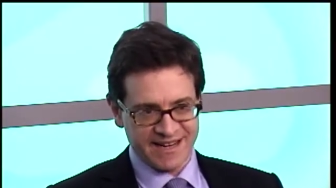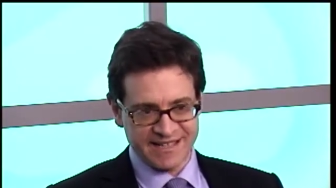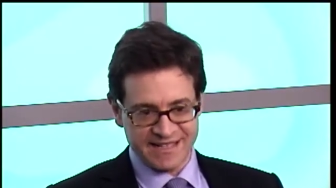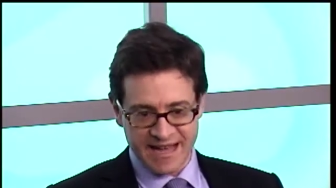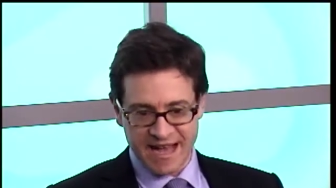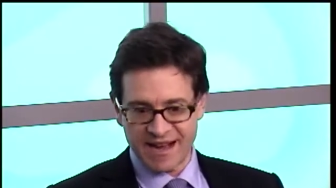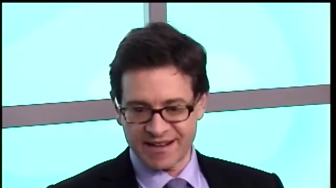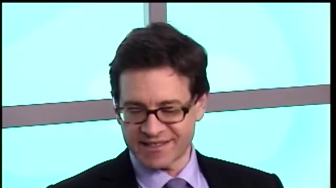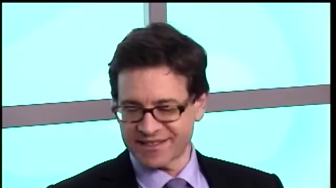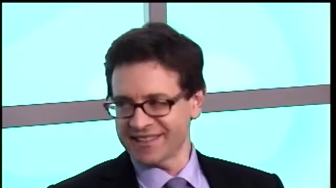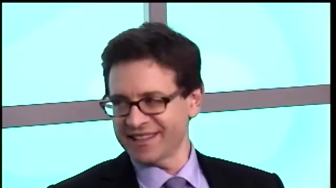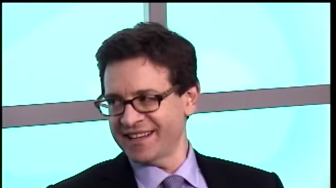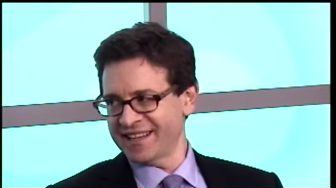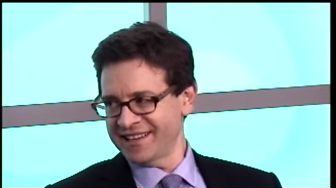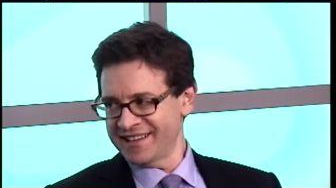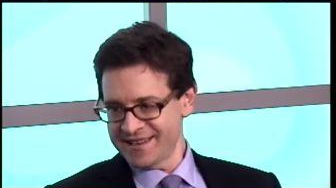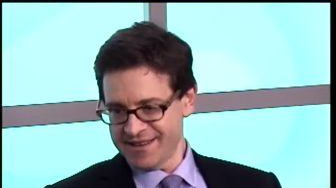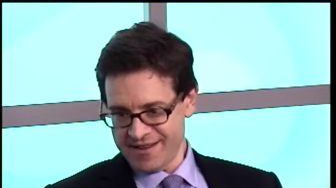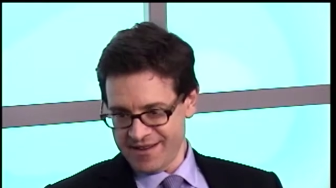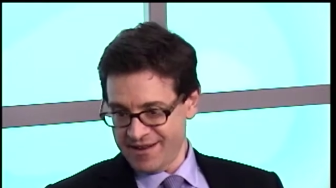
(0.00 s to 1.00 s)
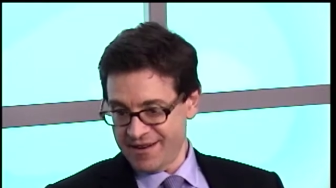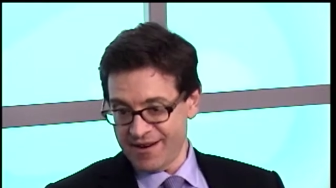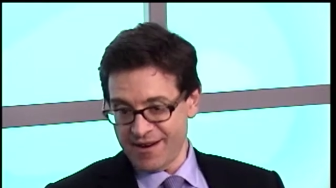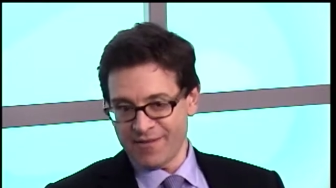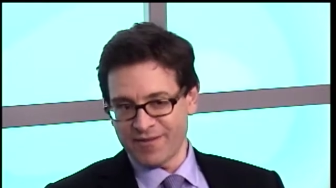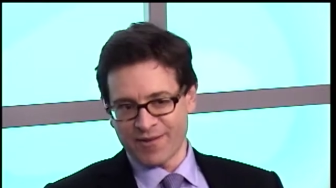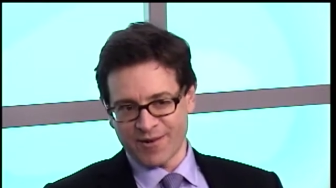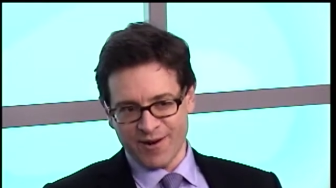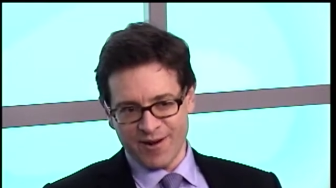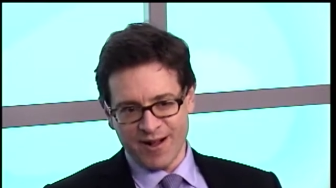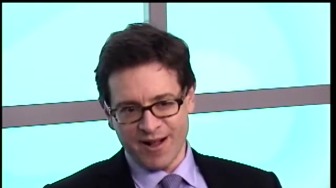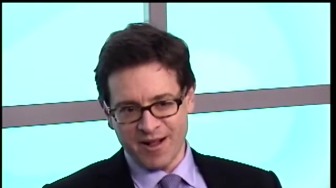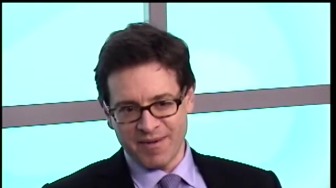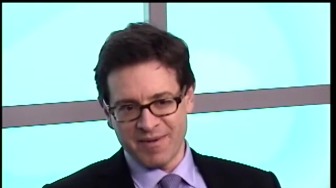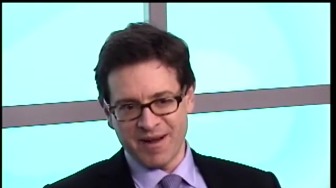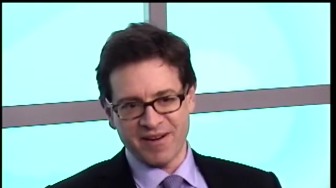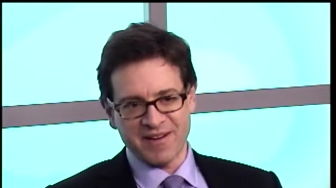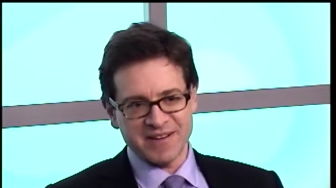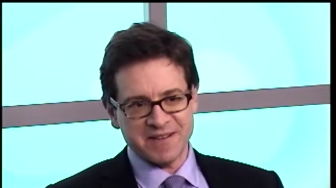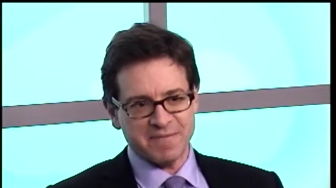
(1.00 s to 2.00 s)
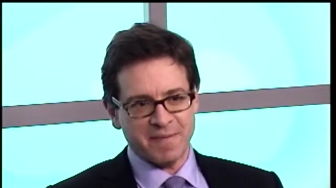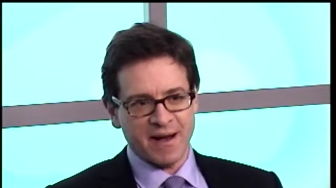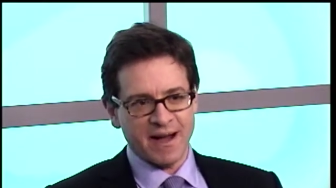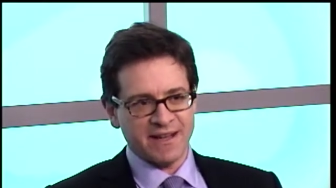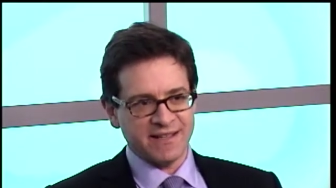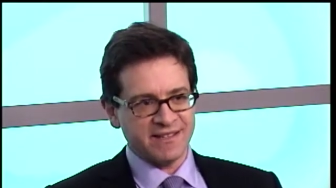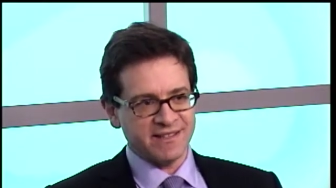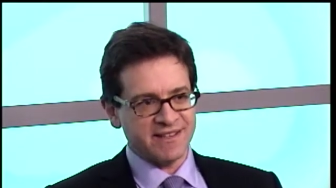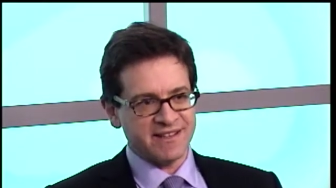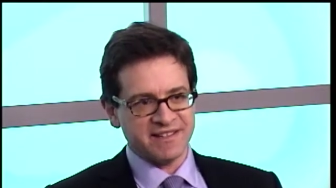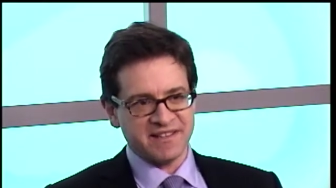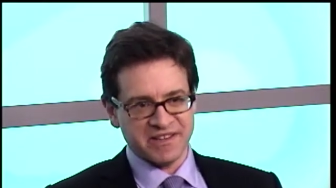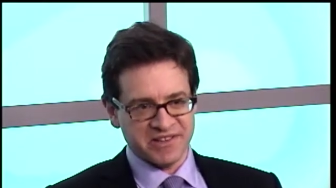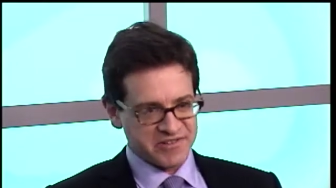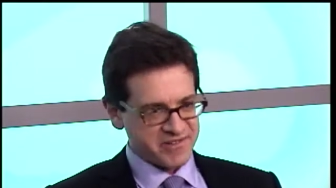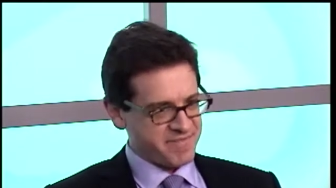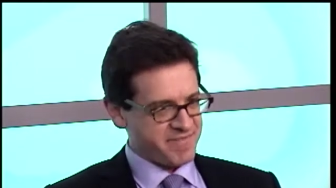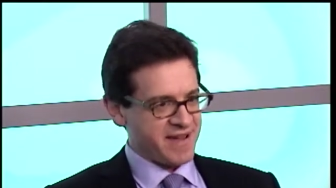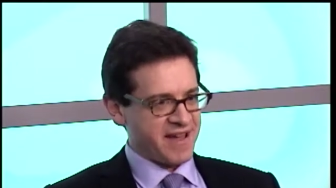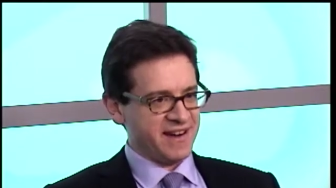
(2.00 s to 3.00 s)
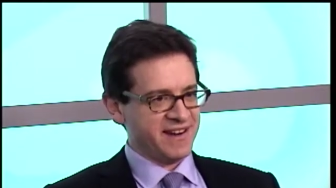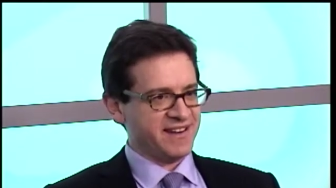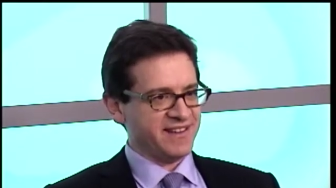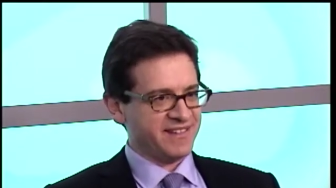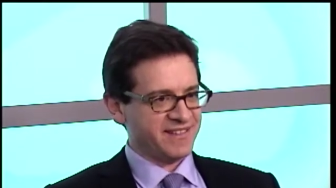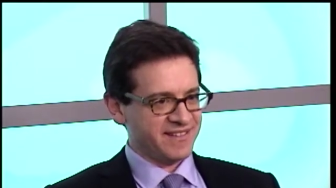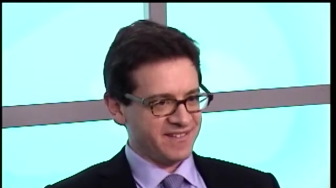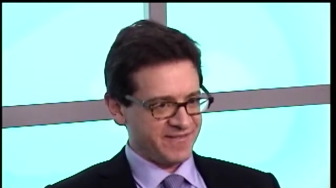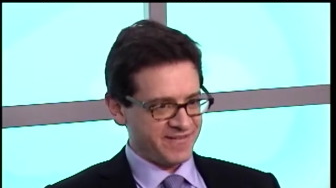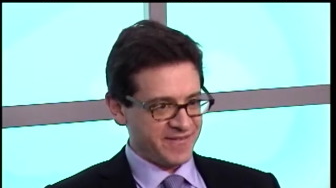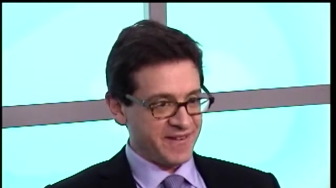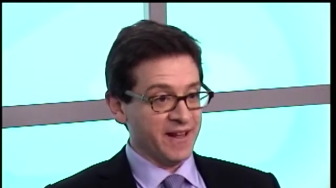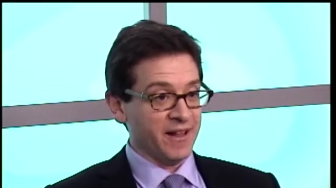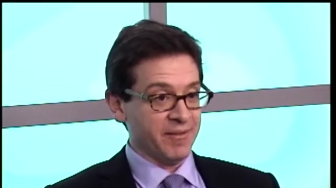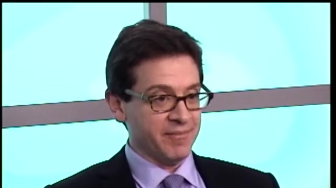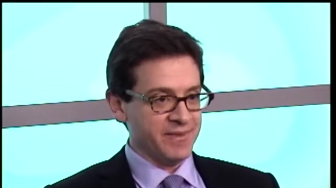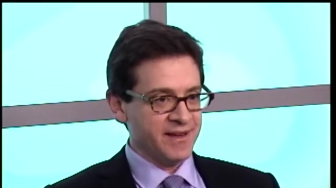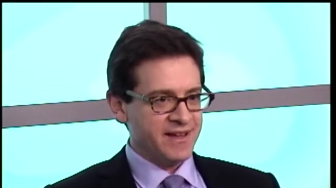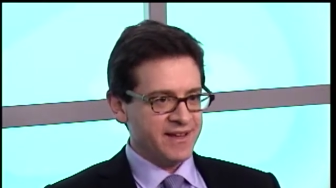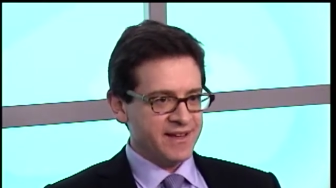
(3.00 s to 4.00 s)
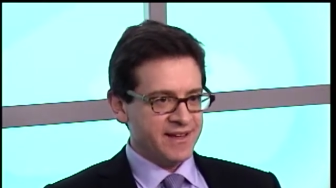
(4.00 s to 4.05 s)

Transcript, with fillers: It's actually, overall, my response is it's a tremendous film